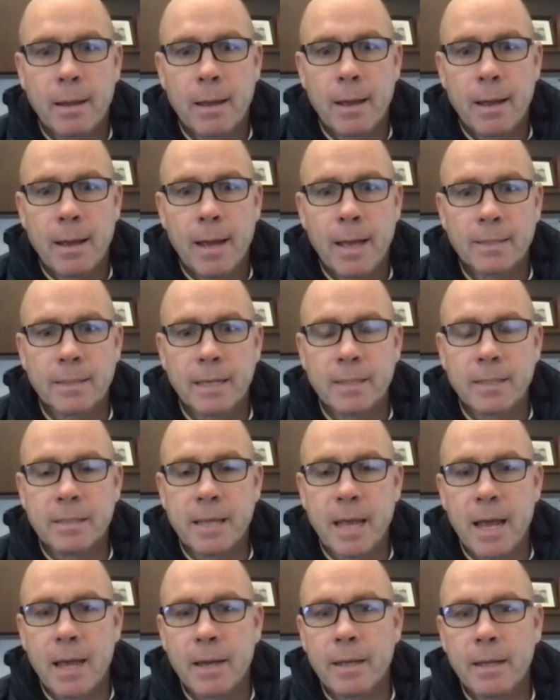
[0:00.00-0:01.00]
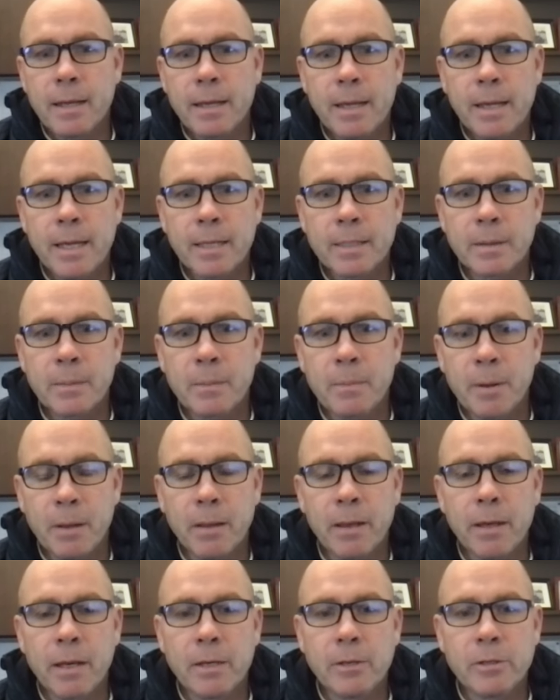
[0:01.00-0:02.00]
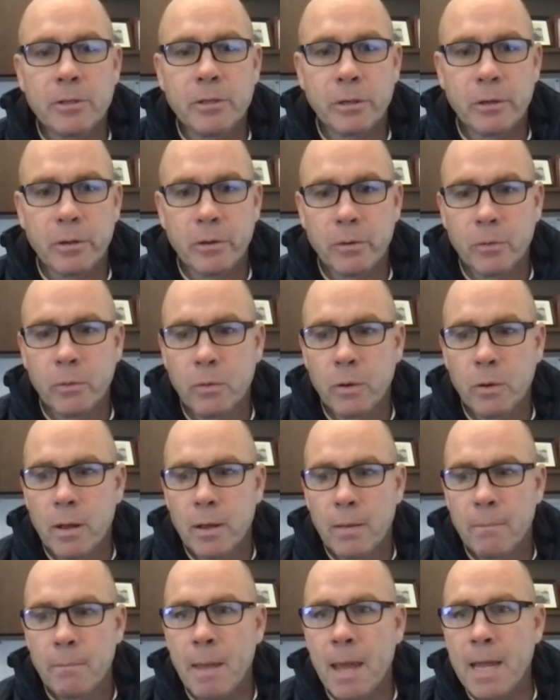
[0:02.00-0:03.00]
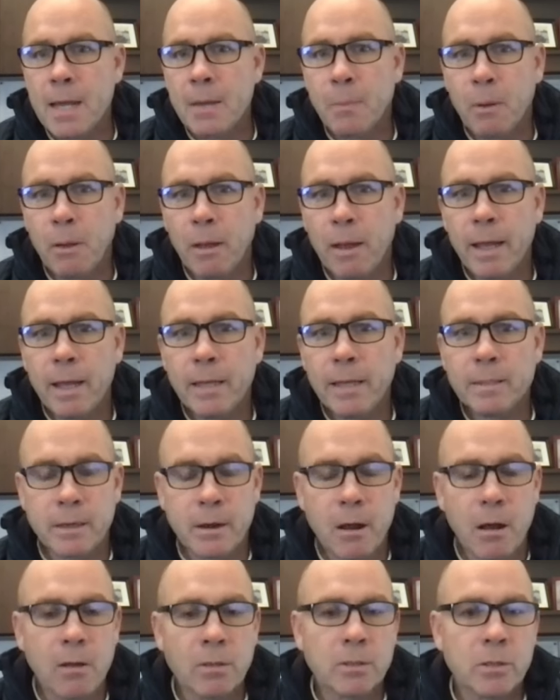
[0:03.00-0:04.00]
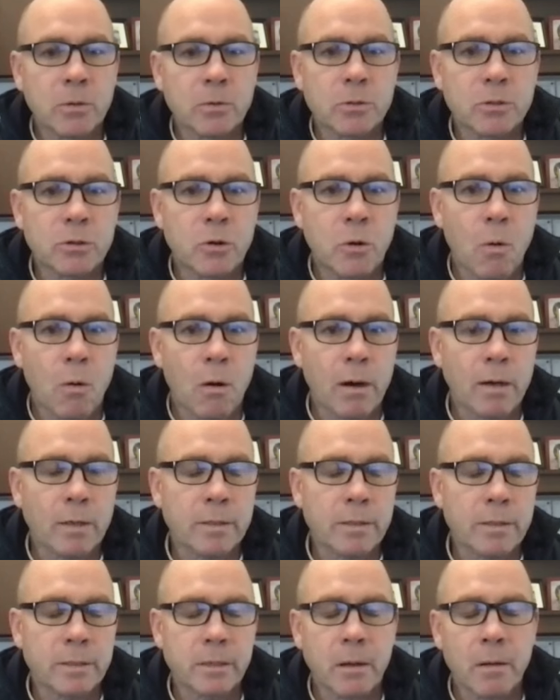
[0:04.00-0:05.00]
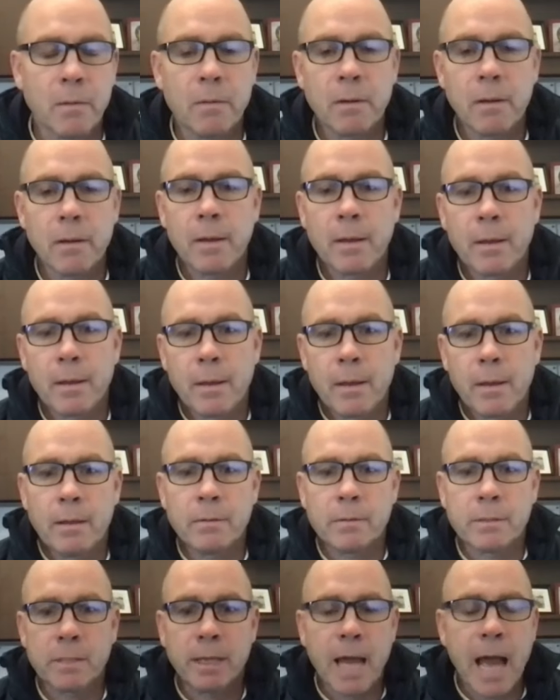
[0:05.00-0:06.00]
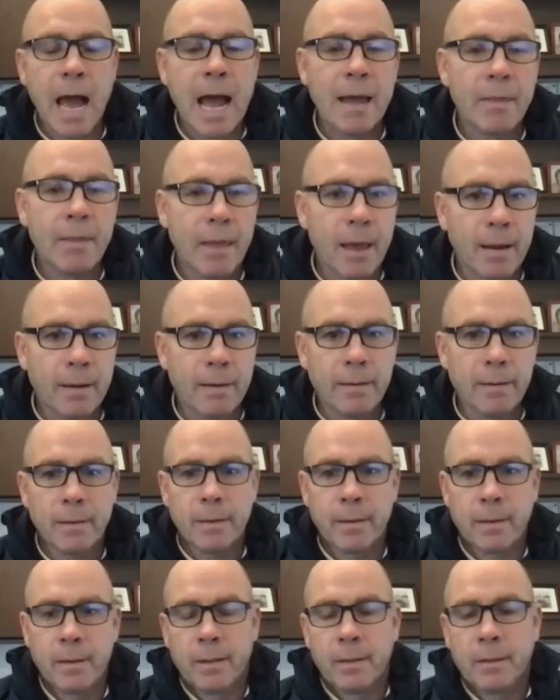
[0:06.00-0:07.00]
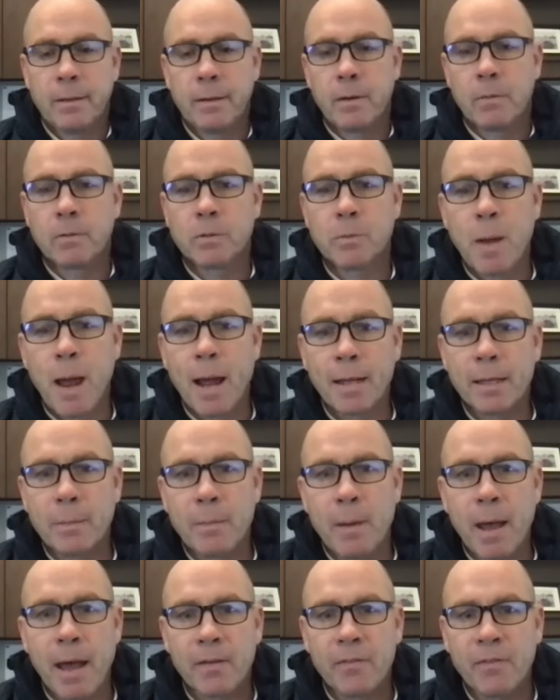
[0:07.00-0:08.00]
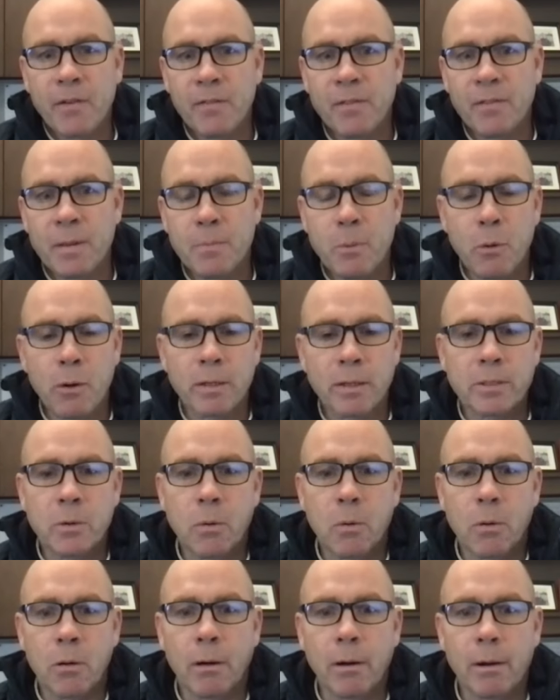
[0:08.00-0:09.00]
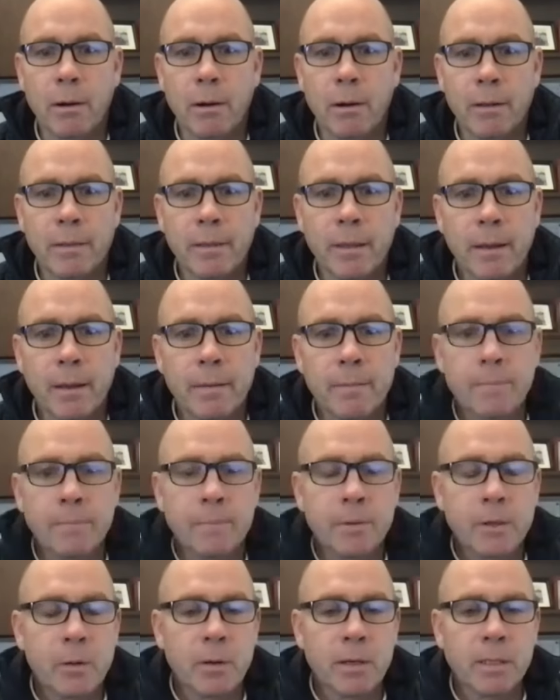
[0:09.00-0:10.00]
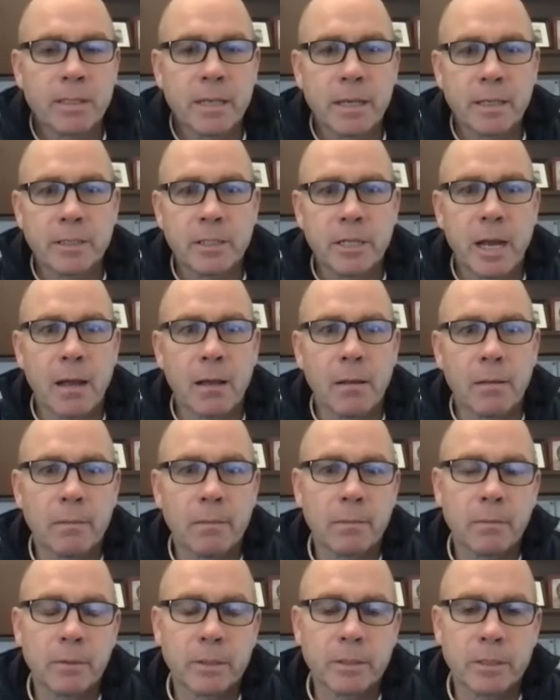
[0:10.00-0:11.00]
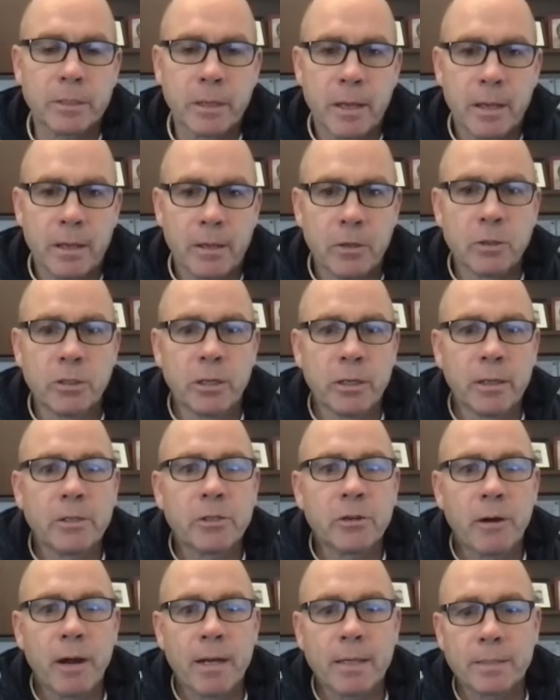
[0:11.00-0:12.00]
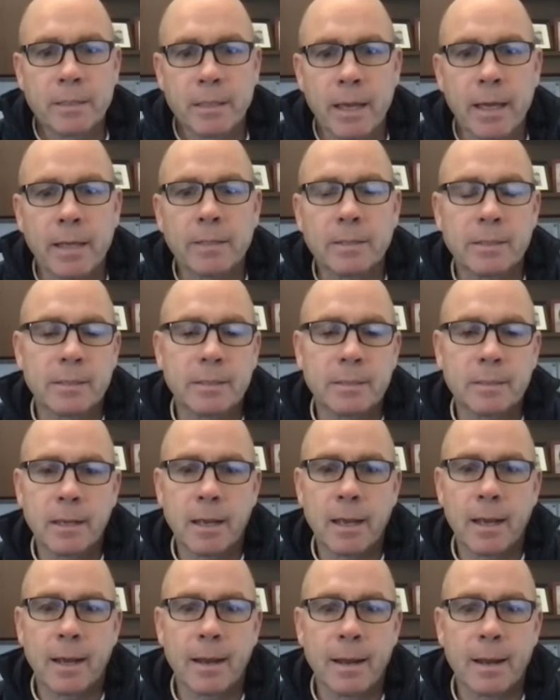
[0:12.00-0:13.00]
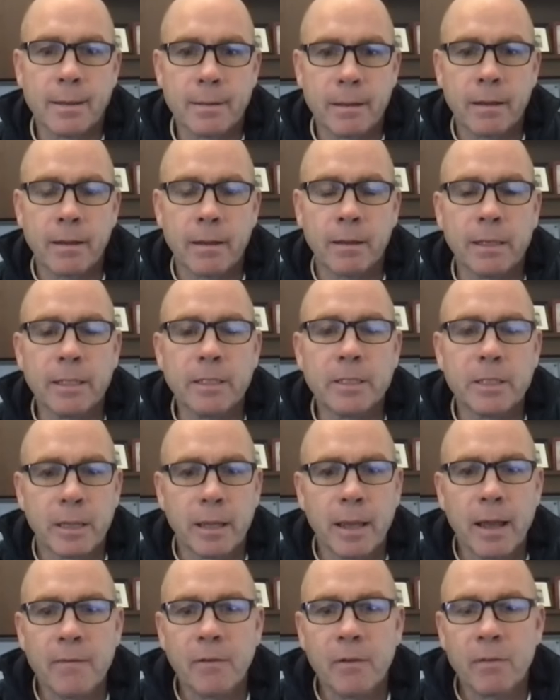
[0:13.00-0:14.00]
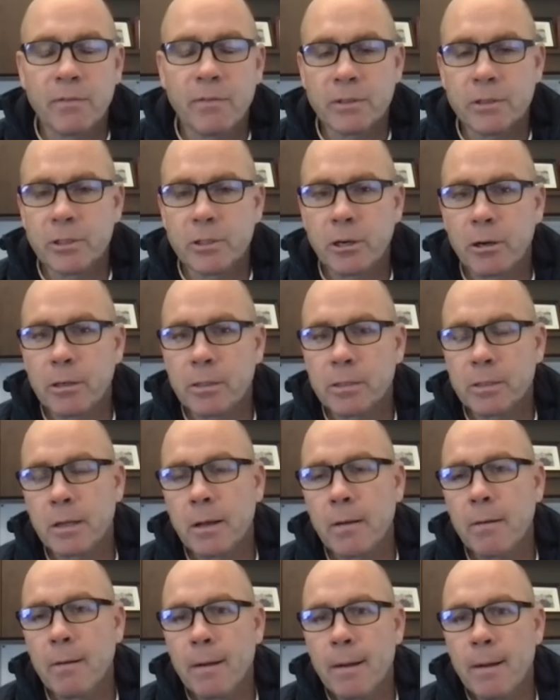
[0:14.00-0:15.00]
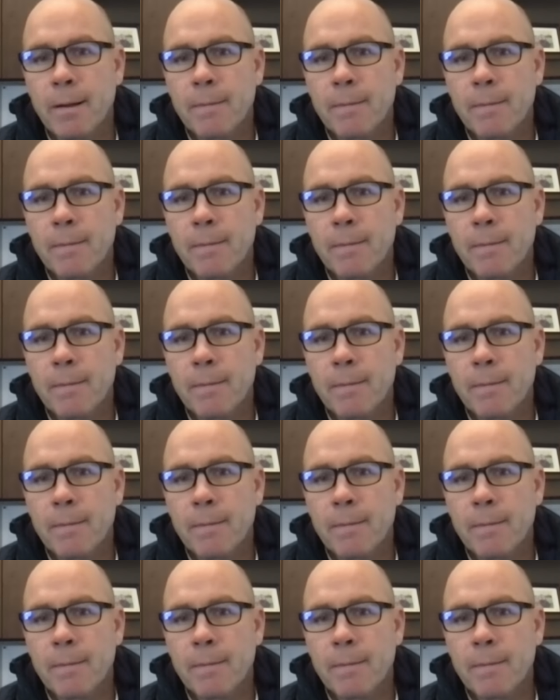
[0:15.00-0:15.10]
as I said, he has the ability to make plays and also score. So he's a guy that, you know, was back-to-back 50-point scorer in the USHL, which usually translates at the collegiate level for sure. So